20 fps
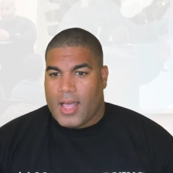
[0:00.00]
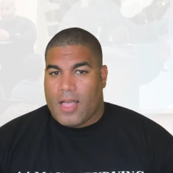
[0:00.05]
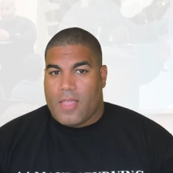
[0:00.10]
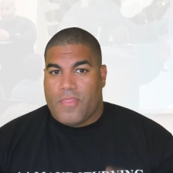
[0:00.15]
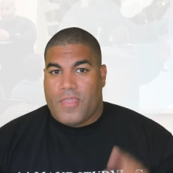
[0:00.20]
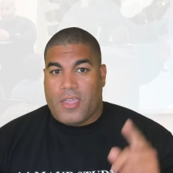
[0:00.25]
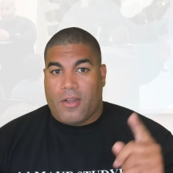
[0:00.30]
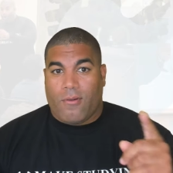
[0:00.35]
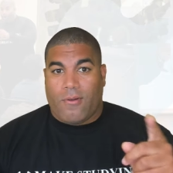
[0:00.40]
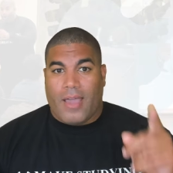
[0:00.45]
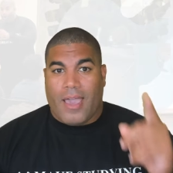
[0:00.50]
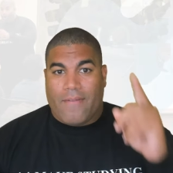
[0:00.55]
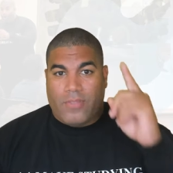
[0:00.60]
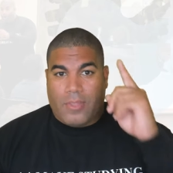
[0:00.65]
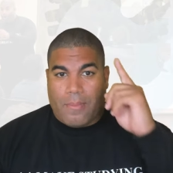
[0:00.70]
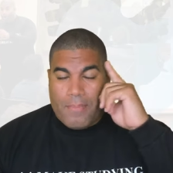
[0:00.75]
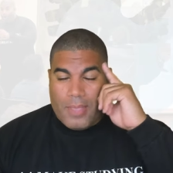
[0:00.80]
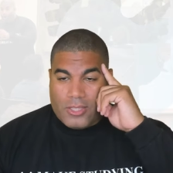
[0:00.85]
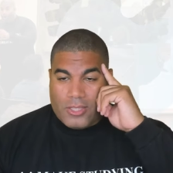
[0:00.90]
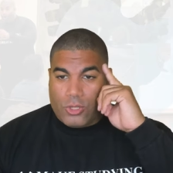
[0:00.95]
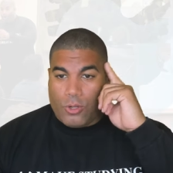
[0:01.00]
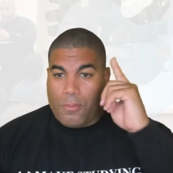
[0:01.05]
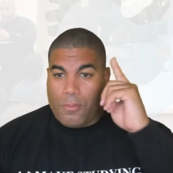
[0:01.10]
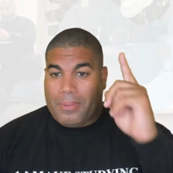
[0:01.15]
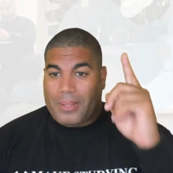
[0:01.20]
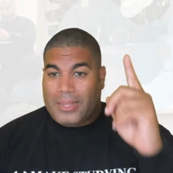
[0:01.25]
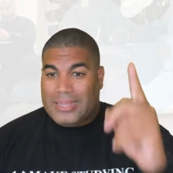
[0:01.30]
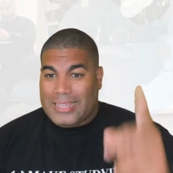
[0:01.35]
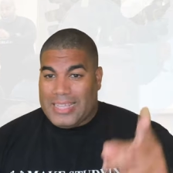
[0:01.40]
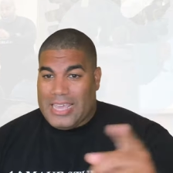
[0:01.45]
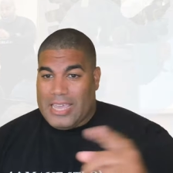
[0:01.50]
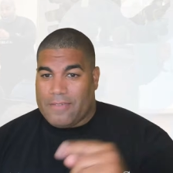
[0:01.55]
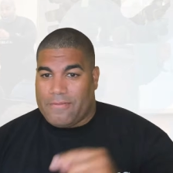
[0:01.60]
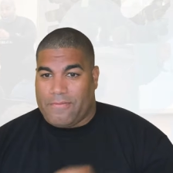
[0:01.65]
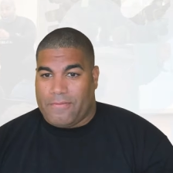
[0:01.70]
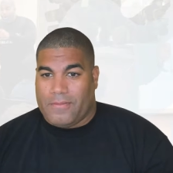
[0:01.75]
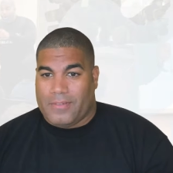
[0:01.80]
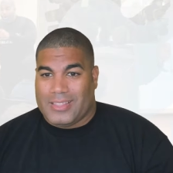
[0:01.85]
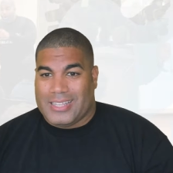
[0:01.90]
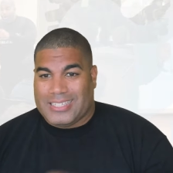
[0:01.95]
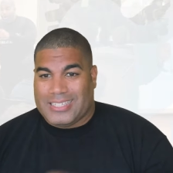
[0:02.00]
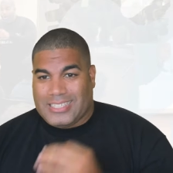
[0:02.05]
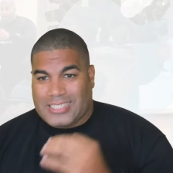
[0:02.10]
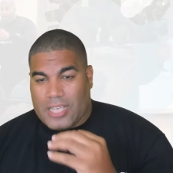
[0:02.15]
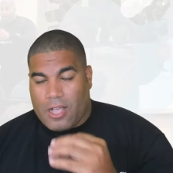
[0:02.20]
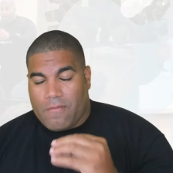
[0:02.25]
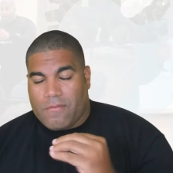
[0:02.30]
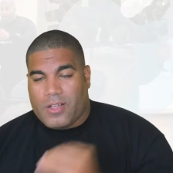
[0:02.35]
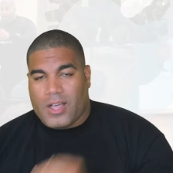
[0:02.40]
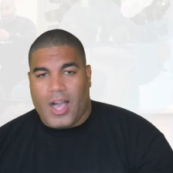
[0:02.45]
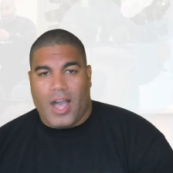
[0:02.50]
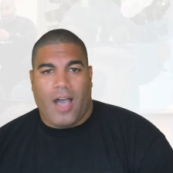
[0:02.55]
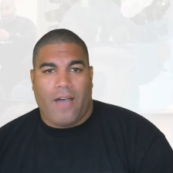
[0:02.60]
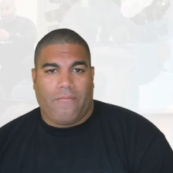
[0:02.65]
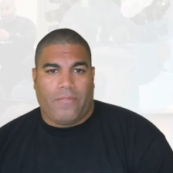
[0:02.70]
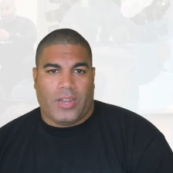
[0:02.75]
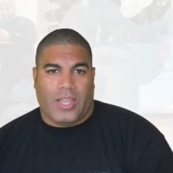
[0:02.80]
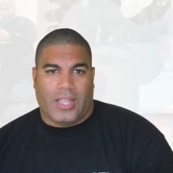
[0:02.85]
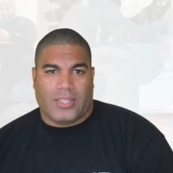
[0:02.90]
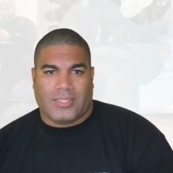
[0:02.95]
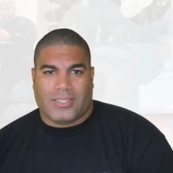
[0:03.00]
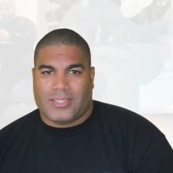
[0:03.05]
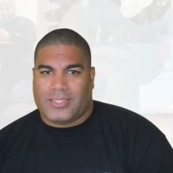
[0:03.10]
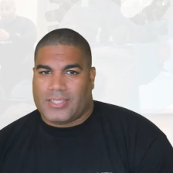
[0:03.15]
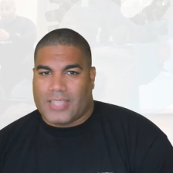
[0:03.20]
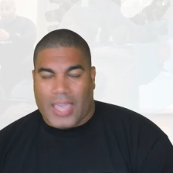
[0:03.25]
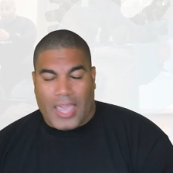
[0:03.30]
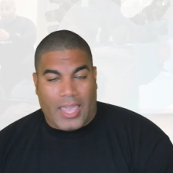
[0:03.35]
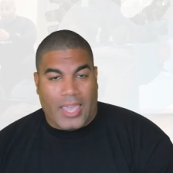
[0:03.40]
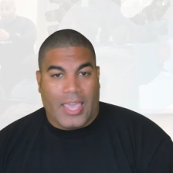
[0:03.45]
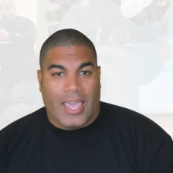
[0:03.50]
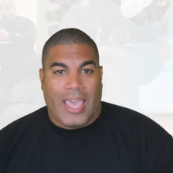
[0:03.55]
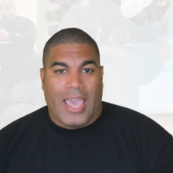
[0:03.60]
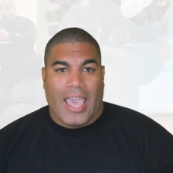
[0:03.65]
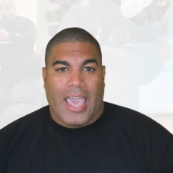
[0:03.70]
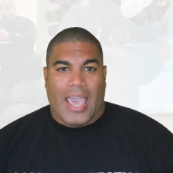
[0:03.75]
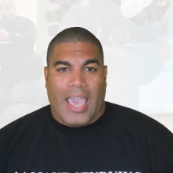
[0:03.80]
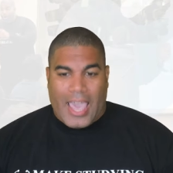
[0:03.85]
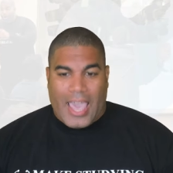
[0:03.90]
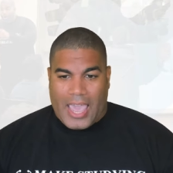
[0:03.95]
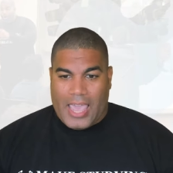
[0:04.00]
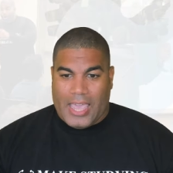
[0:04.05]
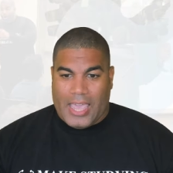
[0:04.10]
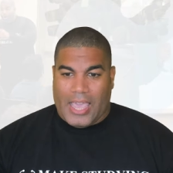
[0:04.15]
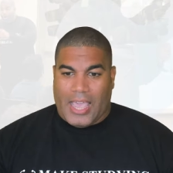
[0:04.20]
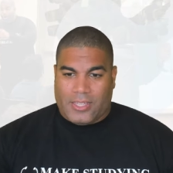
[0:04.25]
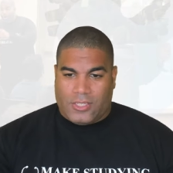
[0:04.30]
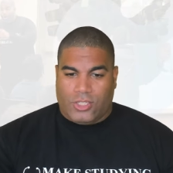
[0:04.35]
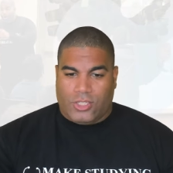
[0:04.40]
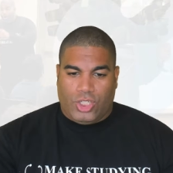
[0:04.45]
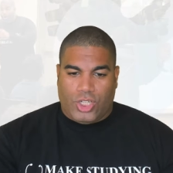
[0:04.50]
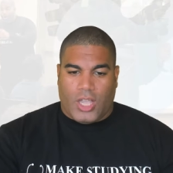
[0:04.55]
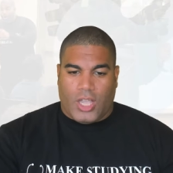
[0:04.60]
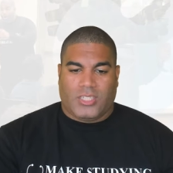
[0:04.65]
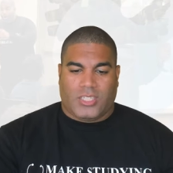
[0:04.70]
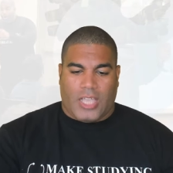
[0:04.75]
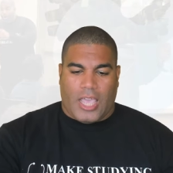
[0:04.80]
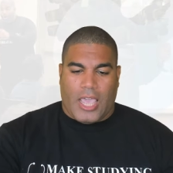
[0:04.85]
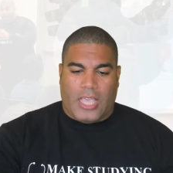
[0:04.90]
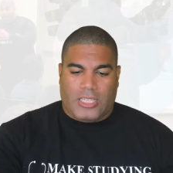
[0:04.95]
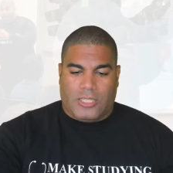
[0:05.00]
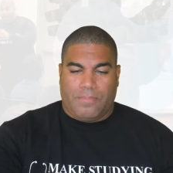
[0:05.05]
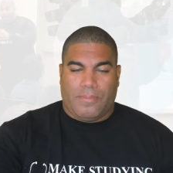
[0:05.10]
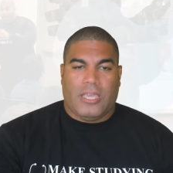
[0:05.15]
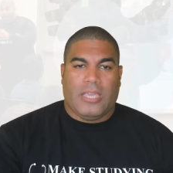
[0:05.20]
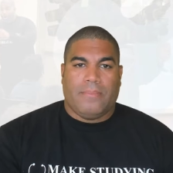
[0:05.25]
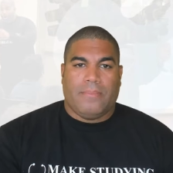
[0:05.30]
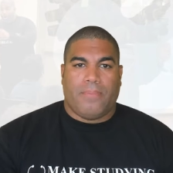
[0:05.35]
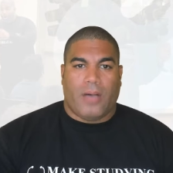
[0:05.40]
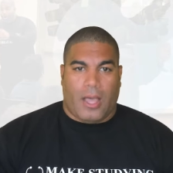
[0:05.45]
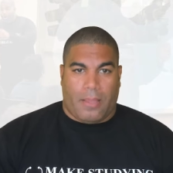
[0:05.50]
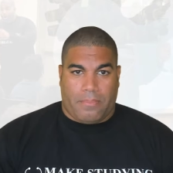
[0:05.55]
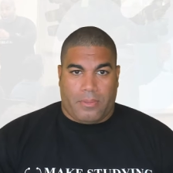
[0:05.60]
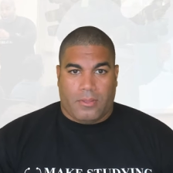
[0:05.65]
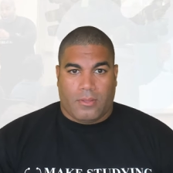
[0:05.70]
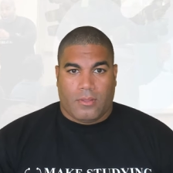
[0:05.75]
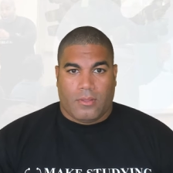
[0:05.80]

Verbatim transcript: They don't have the mental belief, the self confidence to say, hey, it's just a speed bump.